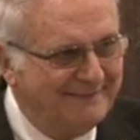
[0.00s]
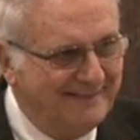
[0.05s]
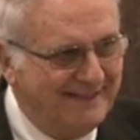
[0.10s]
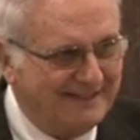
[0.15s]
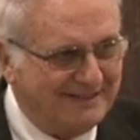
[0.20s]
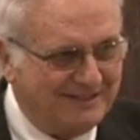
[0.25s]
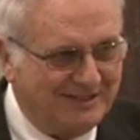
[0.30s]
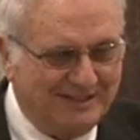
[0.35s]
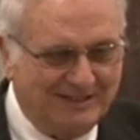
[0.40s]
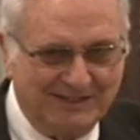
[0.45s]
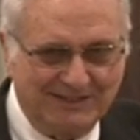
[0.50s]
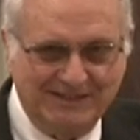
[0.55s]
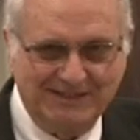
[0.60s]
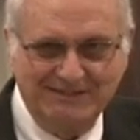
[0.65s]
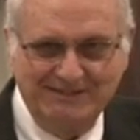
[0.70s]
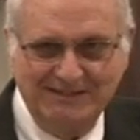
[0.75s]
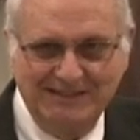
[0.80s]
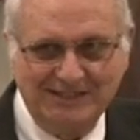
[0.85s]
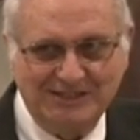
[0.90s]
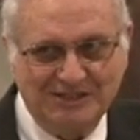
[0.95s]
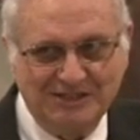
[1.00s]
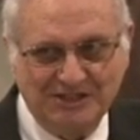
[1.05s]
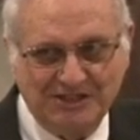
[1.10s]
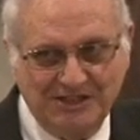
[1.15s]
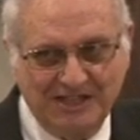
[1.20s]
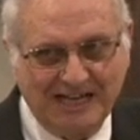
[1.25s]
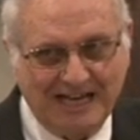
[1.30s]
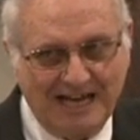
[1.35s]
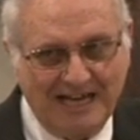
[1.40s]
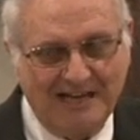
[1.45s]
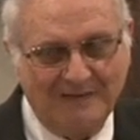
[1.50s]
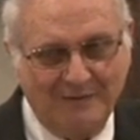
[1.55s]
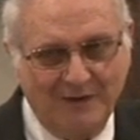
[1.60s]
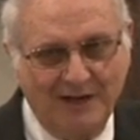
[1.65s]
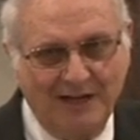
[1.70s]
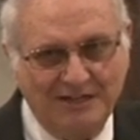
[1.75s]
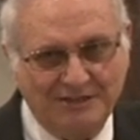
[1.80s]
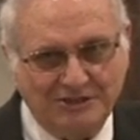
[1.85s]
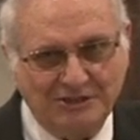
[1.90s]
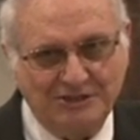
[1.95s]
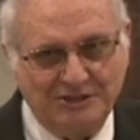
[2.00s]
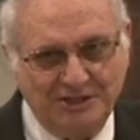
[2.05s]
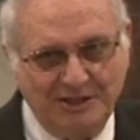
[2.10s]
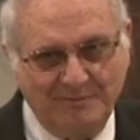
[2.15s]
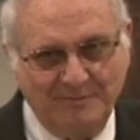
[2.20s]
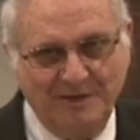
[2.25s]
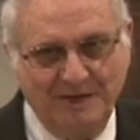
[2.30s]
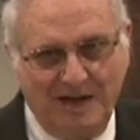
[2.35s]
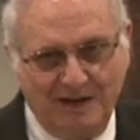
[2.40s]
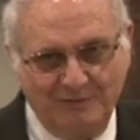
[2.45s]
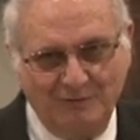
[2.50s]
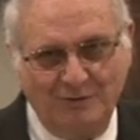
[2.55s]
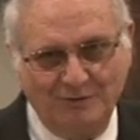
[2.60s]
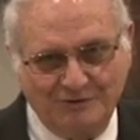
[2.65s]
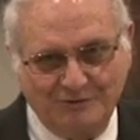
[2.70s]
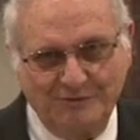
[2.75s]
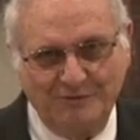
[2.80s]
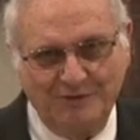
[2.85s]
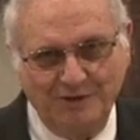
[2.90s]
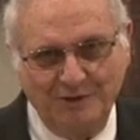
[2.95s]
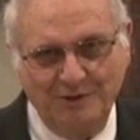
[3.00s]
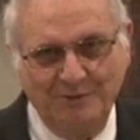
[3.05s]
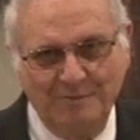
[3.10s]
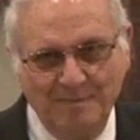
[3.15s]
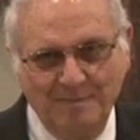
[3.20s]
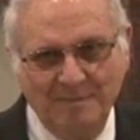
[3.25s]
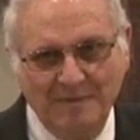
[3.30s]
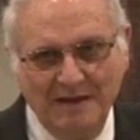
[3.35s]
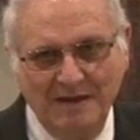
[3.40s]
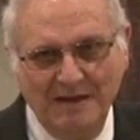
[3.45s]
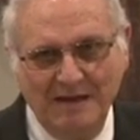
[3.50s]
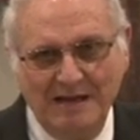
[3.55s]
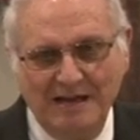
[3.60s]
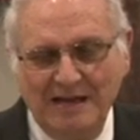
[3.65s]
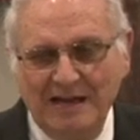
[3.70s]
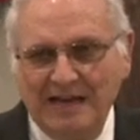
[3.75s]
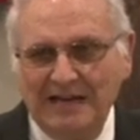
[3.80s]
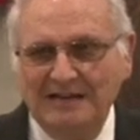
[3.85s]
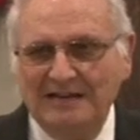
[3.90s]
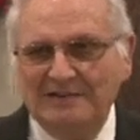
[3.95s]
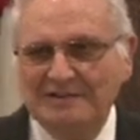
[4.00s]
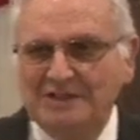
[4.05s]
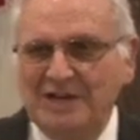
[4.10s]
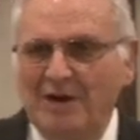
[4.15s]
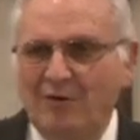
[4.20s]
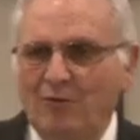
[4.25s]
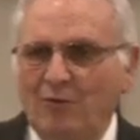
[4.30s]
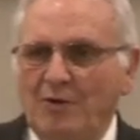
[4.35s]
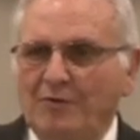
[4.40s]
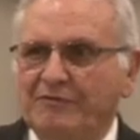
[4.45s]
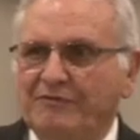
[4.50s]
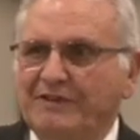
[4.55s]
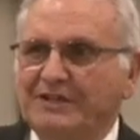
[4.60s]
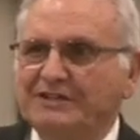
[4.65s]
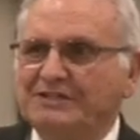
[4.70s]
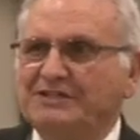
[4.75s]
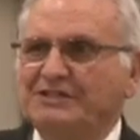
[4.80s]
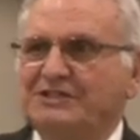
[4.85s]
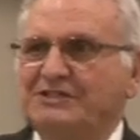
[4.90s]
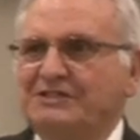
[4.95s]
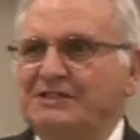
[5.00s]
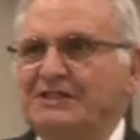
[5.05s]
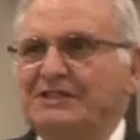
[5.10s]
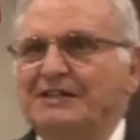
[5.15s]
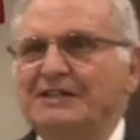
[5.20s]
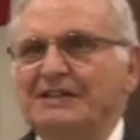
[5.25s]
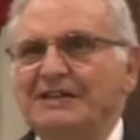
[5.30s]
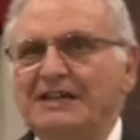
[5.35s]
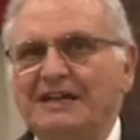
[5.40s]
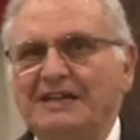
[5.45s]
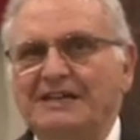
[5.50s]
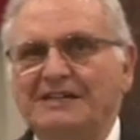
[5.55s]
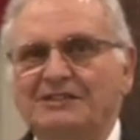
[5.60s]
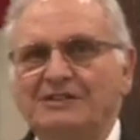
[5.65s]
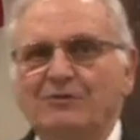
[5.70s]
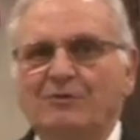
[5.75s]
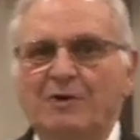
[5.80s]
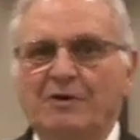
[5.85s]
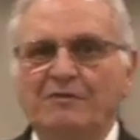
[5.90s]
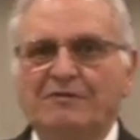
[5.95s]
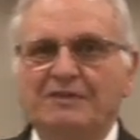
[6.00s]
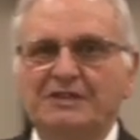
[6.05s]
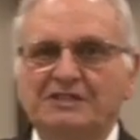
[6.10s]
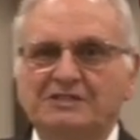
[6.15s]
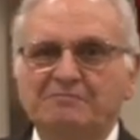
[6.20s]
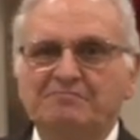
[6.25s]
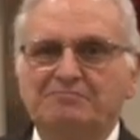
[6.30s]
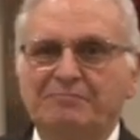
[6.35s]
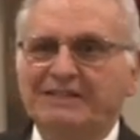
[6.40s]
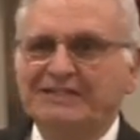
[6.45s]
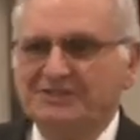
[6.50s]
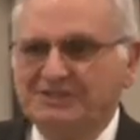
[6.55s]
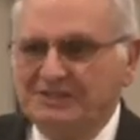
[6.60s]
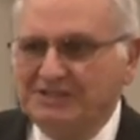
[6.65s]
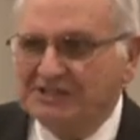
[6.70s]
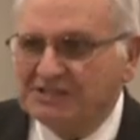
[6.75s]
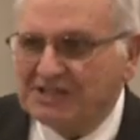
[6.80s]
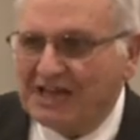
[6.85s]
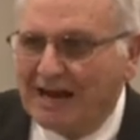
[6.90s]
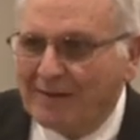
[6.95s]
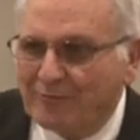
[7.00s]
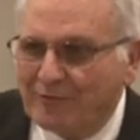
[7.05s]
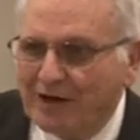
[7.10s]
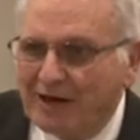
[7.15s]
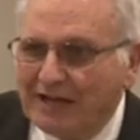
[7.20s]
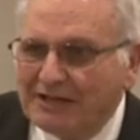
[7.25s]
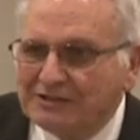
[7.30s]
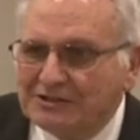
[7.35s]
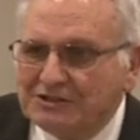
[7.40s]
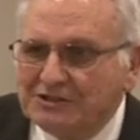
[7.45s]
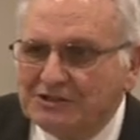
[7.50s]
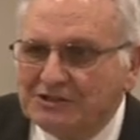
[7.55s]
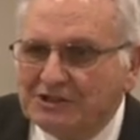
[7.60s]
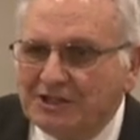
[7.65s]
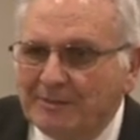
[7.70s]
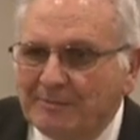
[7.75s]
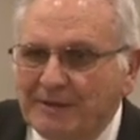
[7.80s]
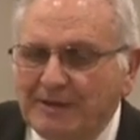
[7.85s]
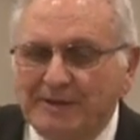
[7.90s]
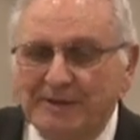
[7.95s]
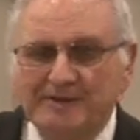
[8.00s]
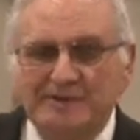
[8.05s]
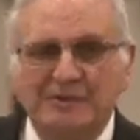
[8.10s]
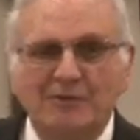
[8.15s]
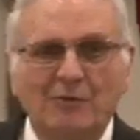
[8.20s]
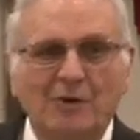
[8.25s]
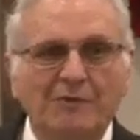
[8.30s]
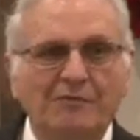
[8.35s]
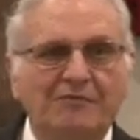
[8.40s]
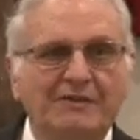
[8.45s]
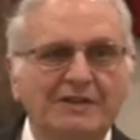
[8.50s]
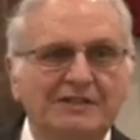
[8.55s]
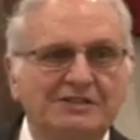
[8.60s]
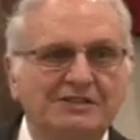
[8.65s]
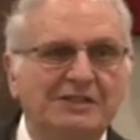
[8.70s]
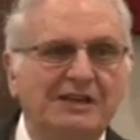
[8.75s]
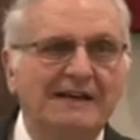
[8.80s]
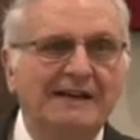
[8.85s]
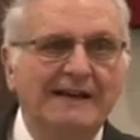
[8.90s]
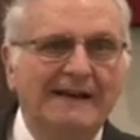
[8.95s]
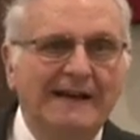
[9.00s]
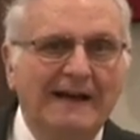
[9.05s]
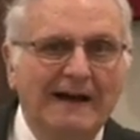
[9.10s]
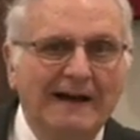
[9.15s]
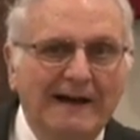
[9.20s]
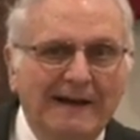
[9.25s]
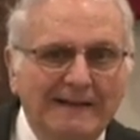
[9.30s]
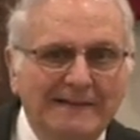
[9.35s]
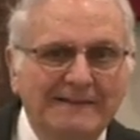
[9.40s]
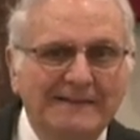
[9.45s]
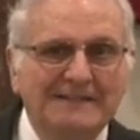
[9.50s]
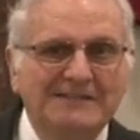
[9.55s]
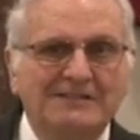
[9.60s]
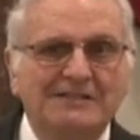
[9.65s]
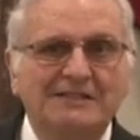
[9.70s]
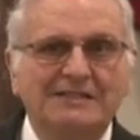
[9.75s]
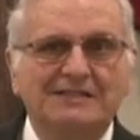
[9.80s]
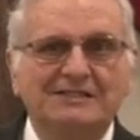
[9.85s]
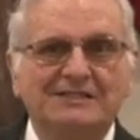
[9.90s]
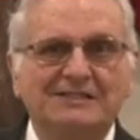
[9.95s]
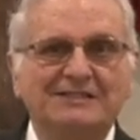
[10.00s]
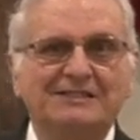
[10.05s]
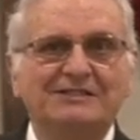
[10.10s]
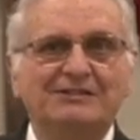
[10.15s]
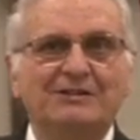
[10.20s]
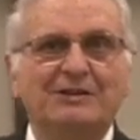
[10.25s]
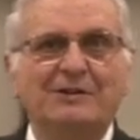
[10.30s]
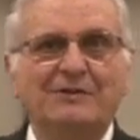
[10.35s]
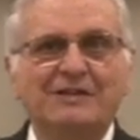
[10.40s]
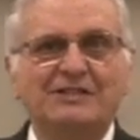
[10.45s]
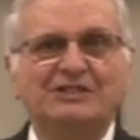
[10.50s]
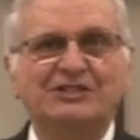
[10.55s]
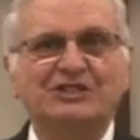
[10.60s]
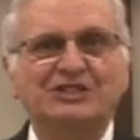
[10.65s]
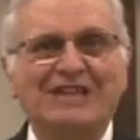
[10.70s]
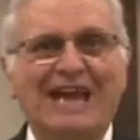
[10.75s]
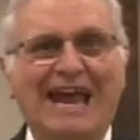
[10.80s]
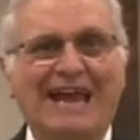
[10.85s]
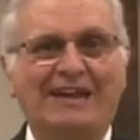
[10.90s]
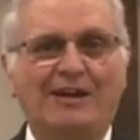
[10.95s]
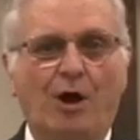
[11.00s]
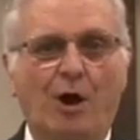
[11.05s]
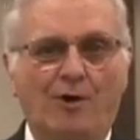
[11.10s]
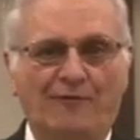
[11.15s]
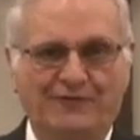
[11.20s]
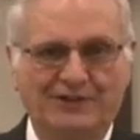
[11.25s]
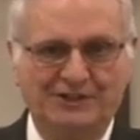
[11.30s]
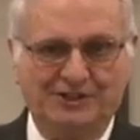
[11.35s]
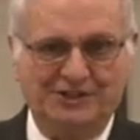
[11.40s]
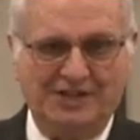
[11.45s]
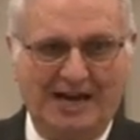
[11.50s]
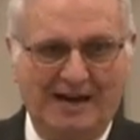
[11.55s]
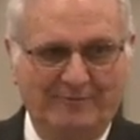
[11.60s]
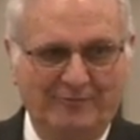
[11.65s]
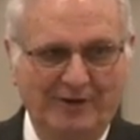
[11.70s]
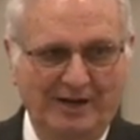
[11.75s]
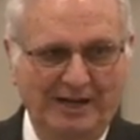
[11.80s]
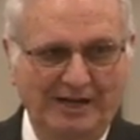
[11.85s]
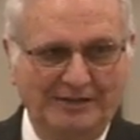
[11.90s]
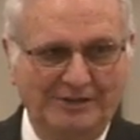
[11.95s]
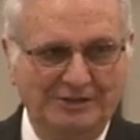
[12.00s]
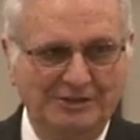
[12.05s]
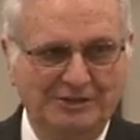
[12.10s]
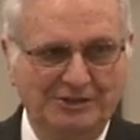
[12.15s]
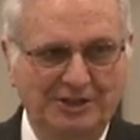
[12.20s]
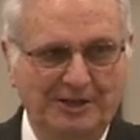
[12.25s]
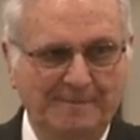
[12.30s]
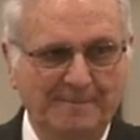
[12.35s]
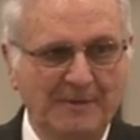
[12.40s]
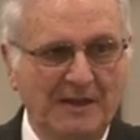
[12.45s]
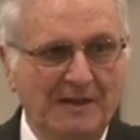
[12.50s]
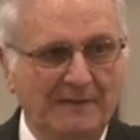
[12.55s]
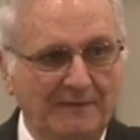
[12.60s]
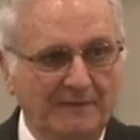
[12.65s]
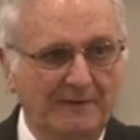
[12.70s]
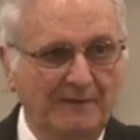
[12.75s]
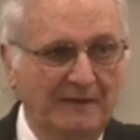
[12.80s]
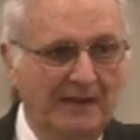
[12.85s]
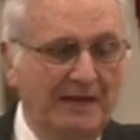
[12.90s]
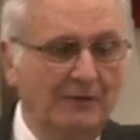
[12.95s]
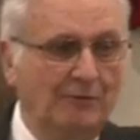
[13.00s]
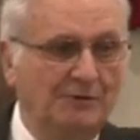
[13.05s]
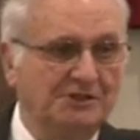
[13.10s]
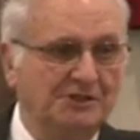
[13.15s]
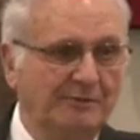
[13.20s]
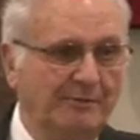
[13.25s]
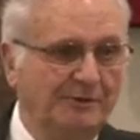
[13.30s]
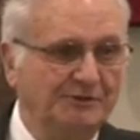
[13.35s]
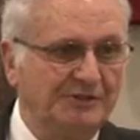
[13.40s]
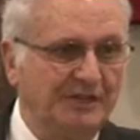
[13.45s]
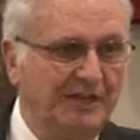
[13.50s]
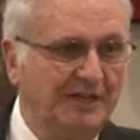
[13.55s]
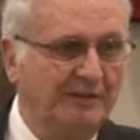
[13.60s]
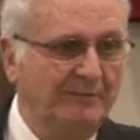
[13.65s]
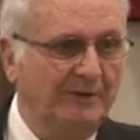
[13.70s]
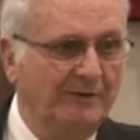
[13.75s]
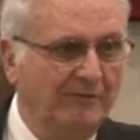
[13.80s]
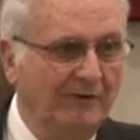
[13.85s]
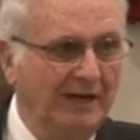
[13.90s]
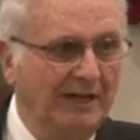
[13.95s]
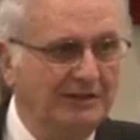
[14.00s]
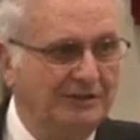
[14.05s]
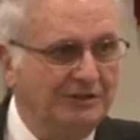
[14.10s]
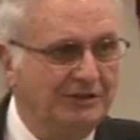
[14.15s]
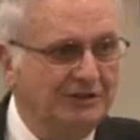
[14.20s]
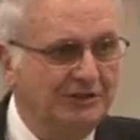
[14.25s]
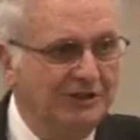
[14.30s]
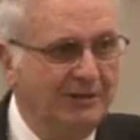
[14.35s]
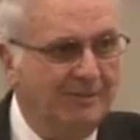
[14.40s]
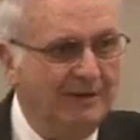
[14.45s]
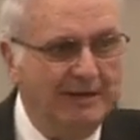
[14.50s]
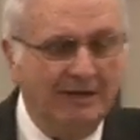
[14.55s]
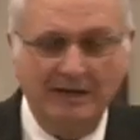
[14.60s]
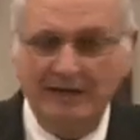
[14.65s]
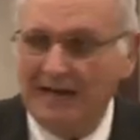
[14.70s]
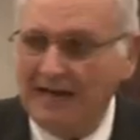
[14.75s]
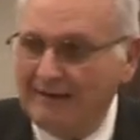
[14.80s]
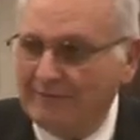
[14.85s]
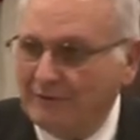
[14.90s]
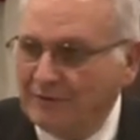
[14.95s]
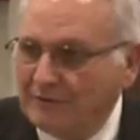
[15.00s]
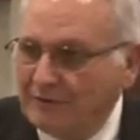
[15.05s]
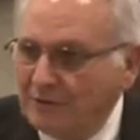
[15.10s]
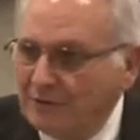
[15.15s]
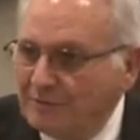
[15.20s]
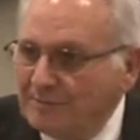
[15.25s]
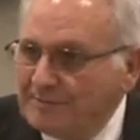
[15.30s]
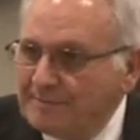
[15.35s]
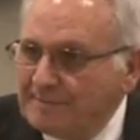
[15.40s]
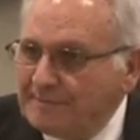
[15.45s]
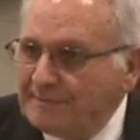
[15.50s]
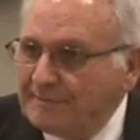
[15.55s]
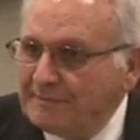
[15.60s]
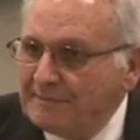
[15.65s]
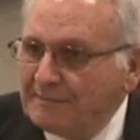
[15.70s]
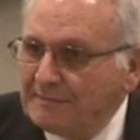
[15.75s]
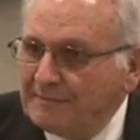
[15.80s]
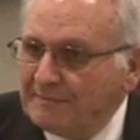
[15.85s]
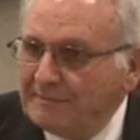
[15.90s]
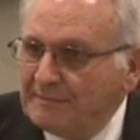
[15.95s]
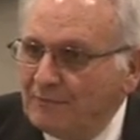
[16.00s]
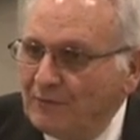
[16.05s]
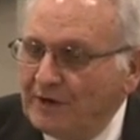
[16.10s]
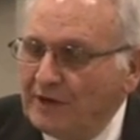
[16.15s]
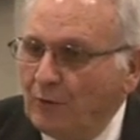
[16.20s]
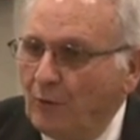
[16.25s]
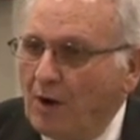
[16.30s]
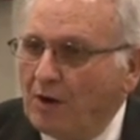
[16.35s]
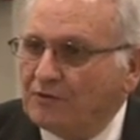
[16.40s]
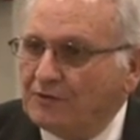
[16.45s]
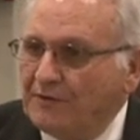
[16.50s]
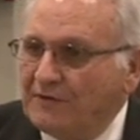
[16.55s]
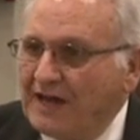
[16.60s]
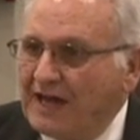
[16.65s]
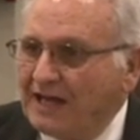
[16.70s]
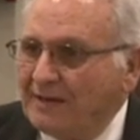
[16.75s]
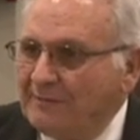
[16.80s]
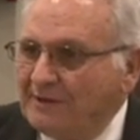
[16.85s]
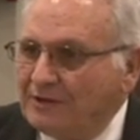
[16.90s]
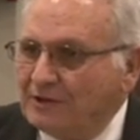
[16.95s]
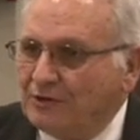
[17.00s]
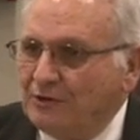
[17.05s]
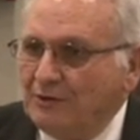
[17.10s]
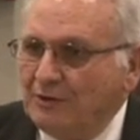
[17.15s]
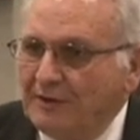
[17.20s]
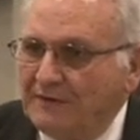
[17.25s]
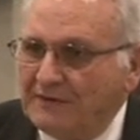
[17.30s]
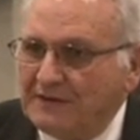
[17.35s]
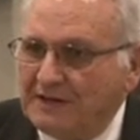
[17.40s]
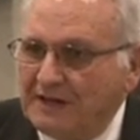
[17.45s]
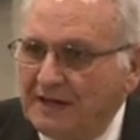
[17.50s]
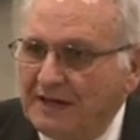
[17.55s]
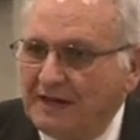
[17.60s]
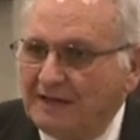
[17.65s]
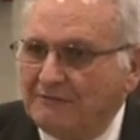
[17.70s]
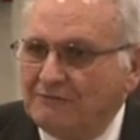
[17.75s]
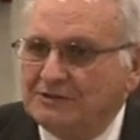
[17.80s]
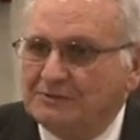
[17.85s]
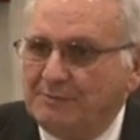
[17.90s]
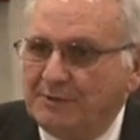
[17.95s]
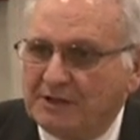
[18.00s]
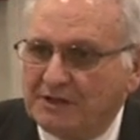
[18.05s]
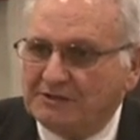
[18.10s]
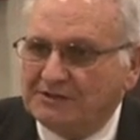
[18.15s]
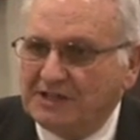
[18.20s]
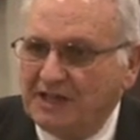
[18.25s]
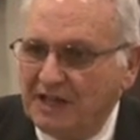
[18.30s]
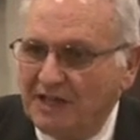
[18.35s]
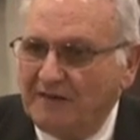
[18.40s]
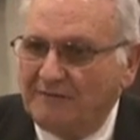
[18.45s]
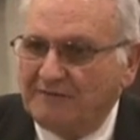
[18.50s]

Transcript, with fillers: This is, this is the kind of relationship God wants with you. He does not want this. He doesn't want this business type relationship. He doesn't want this, uh, this, this, you know, this standoffish type relationship. He wants the most intimate relationship he can have with you. When he walked with Adam in the cool of the day, it was because he